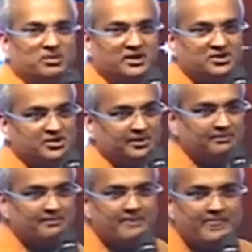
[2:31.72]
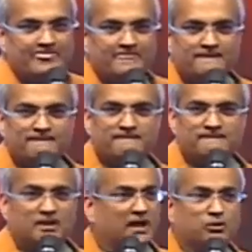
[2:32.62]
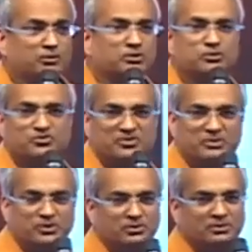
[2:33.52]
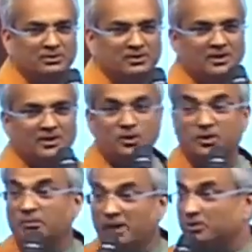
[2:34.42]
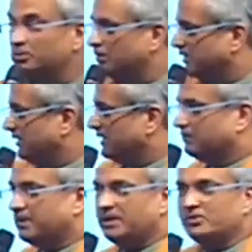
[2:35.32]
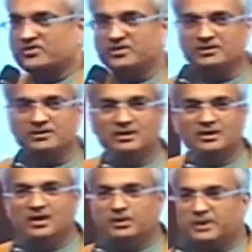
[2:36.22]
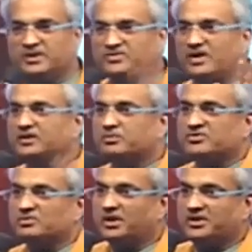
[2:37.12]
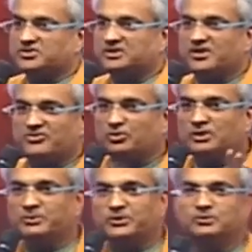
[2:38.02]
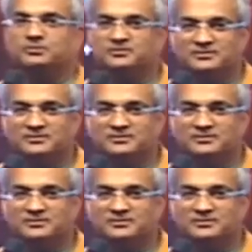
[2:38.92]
market share. I don't even know who's number two. You take microblogging, and Parry was here, Twitter has 100% market share. There is no number two.